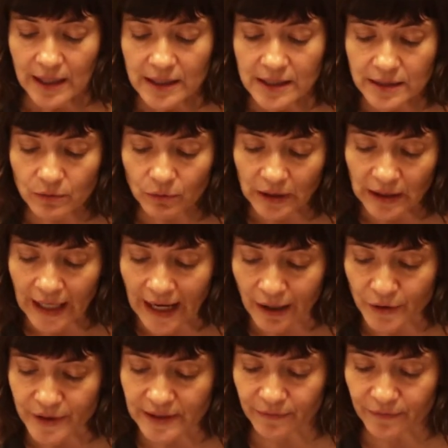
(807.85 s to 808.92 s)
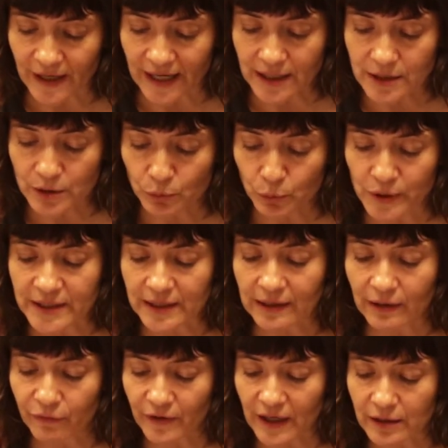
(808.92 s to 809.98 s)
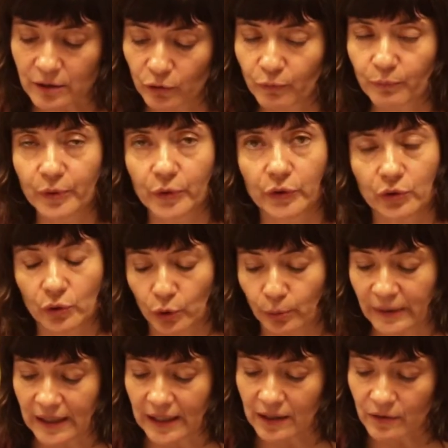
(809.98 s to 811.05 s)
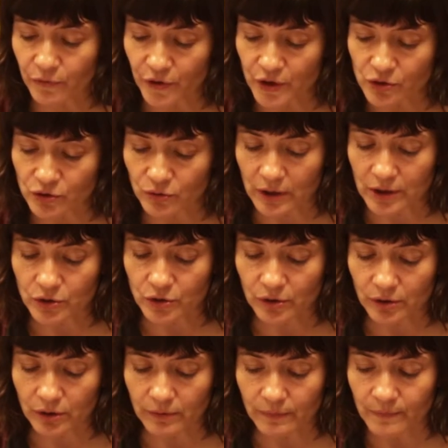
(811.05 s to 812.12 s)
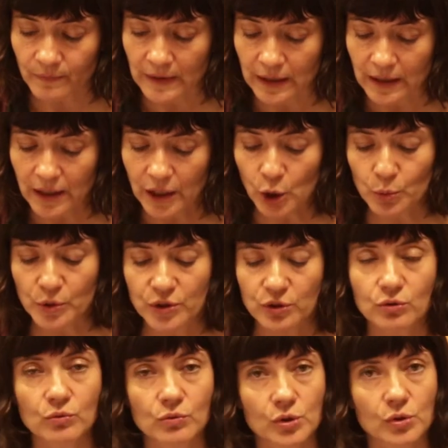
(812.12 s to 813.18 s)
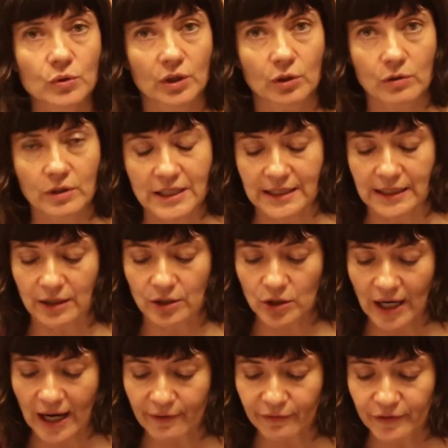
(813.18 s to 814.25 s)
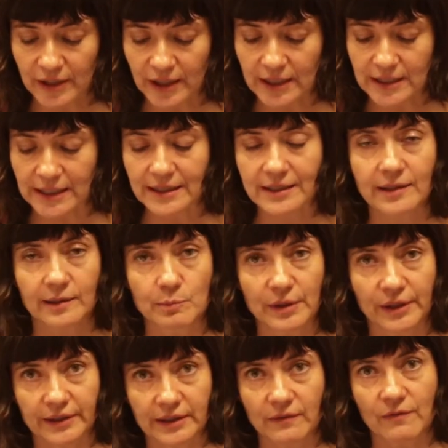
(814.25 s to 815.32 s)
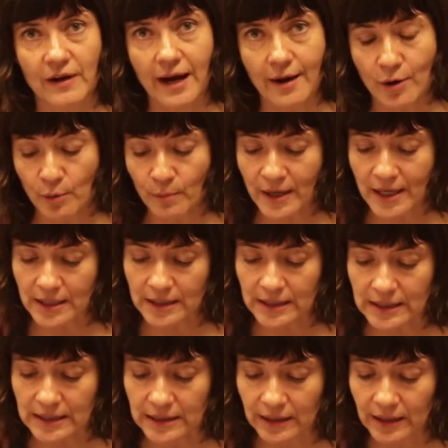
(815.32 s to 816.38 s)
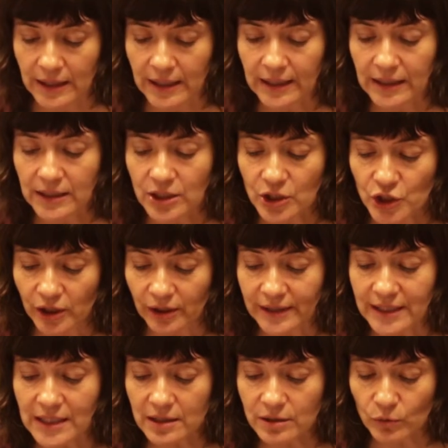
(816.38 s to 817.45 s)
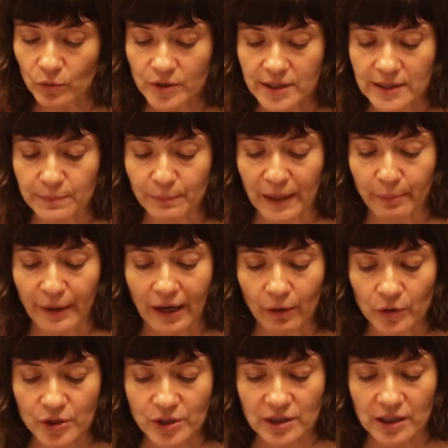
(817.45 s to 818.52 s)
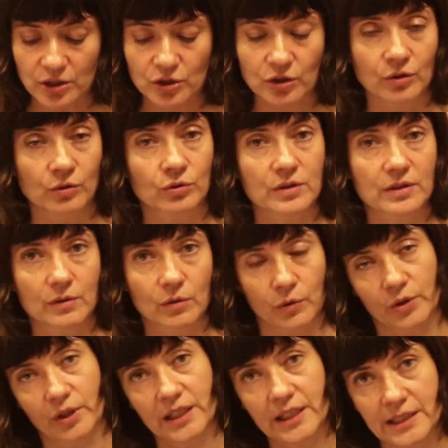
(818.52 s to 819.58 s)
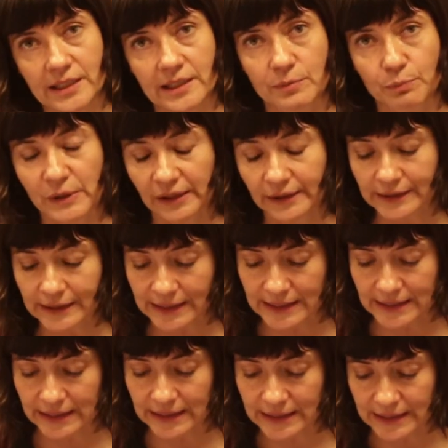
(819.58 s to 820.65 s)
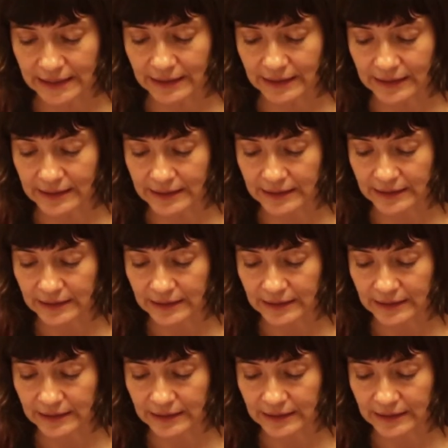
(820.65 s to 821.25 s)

This greenhouse effect was an effect of both urban infrastructure. It was due to increasing traffic, densely built environments, additional heat sources by power stations or heated buildings and cities.